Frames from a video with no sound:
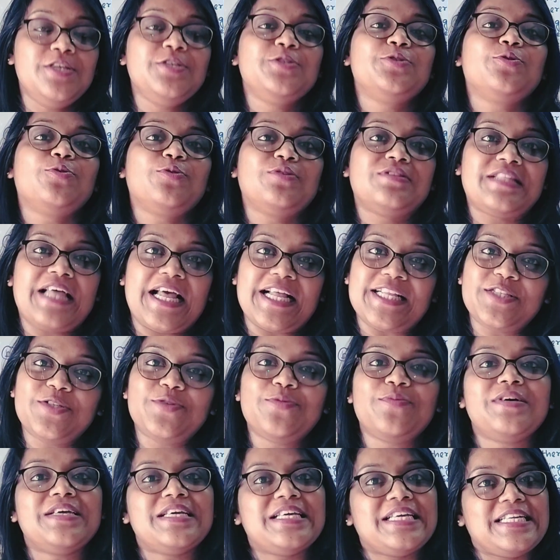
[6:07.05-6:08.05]
So that's
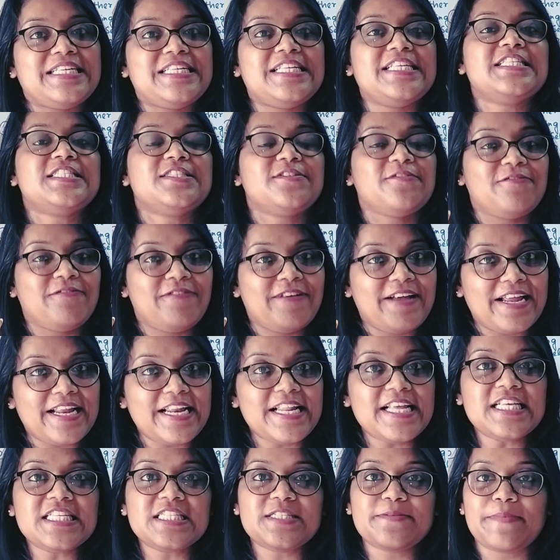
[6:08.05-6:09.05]
why it is a
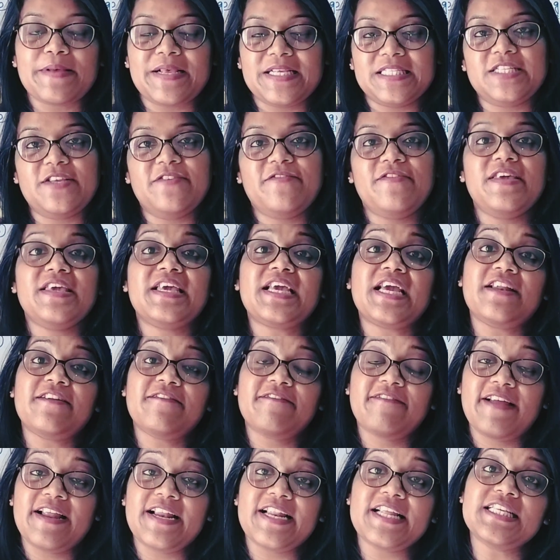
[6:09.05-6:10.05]
very specific
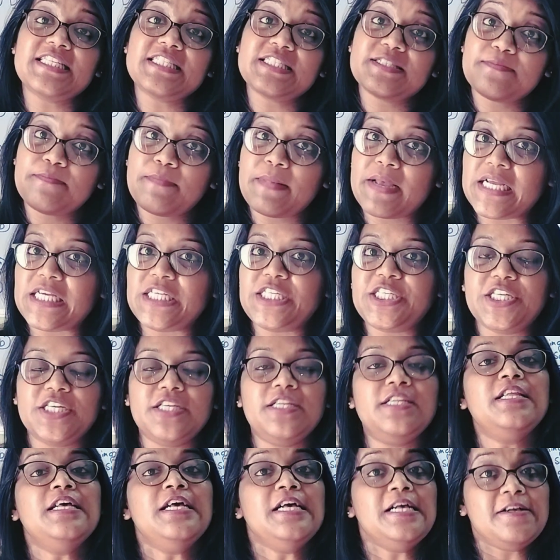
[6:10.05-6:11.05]
and very
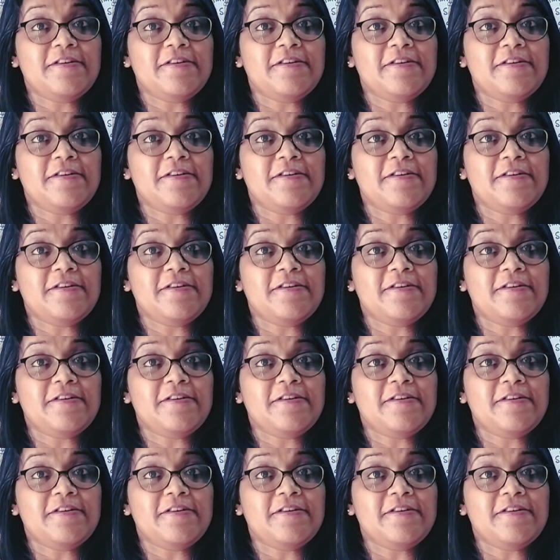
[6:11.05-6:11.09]
special